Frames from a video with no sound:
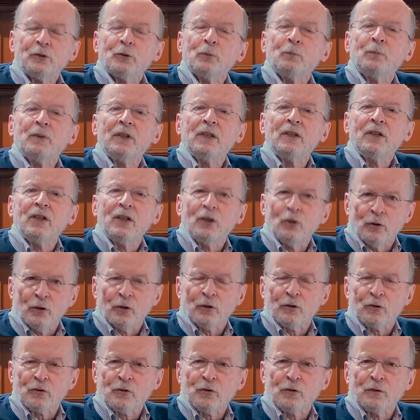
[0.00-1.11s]
to be the
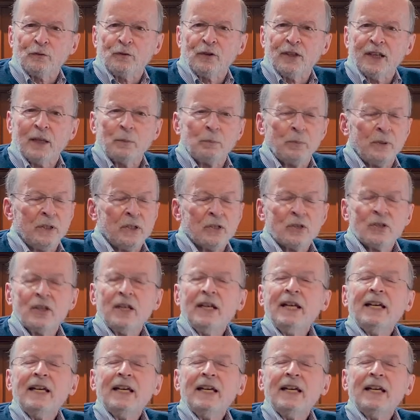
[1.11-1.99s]
orchestra for that piece.